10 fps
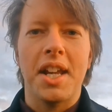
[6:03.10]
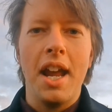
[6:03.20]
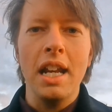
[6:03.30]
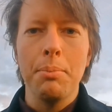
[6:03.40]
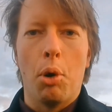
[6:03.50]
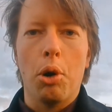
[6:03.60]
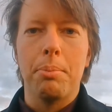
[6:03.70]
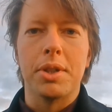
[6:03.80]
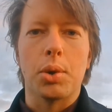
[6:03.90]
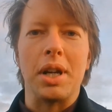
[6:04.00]
anymore
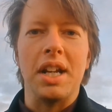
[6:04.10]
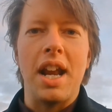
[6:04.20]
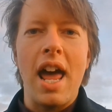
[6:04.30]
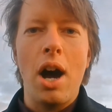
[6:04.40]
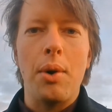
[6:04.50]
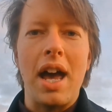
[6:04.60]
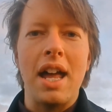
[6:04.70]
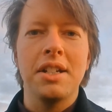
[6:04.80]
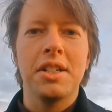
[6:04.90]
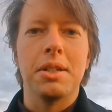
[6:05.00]
between now
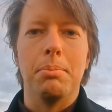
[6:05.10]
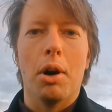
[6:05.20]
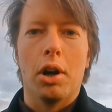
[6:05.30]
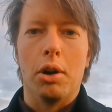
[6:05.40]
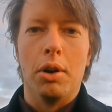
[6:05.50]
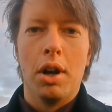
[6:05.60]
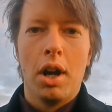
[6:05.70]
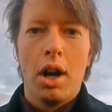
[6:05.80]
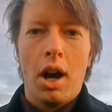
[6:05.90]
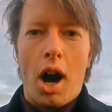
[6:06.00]
and tomorrow.
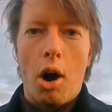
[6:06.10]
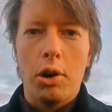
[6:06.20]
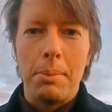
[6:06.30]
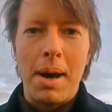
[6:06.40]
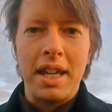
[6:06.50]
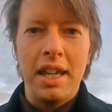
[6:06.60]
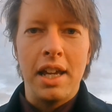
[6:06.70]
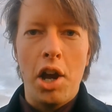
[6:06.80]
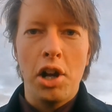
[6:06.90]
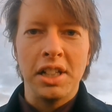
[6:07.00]
I'll come back
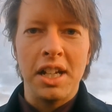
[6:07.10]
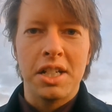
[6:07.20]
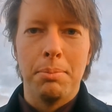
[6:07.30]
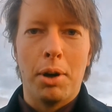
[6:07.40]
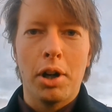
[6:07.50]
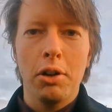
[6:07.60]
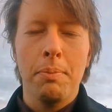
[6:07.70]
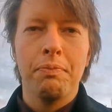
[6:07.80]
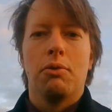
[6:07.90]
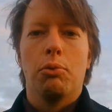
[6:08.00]
here earlier tomorrow,
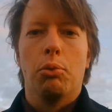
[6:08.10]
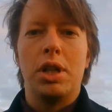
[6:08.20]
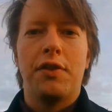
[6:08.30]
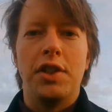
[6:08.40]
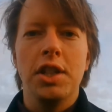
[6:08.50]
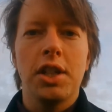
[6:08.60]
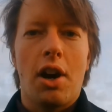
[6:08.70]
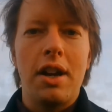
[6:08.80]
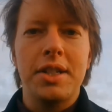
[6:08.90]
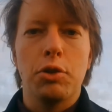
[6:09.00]
which for you
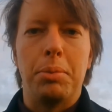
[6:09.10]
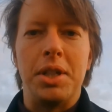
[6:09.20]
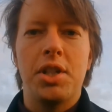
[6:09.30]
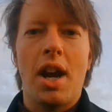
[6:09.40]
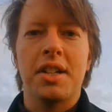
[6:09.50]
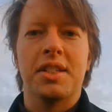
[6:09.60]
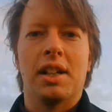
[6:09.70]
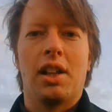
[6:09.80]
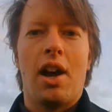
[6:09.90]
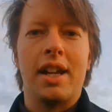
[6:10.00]
guys will be
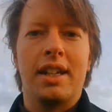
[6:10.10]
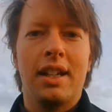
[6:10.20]
just like...